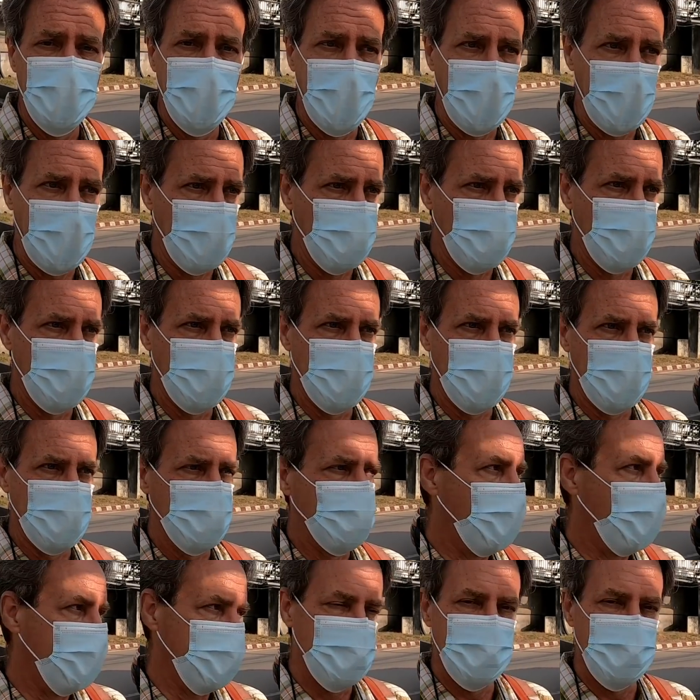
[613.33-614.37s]
I really
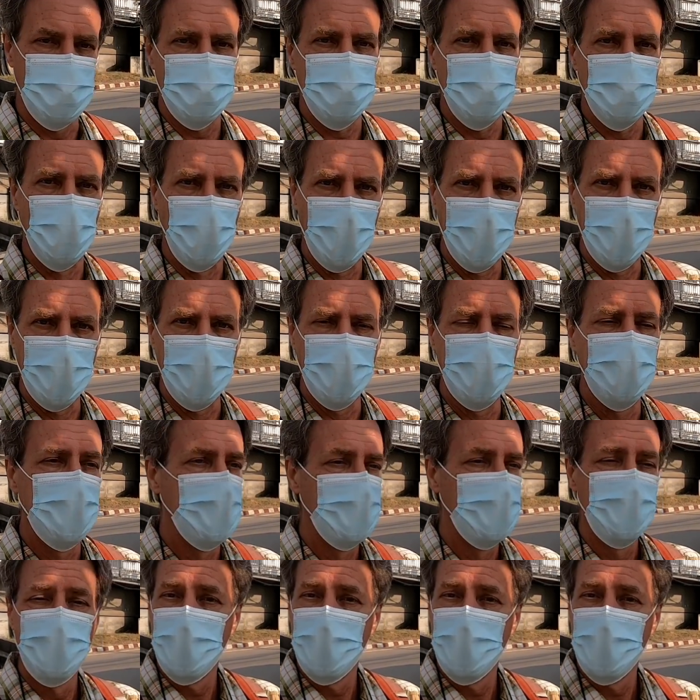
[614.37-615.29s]
want to just go in,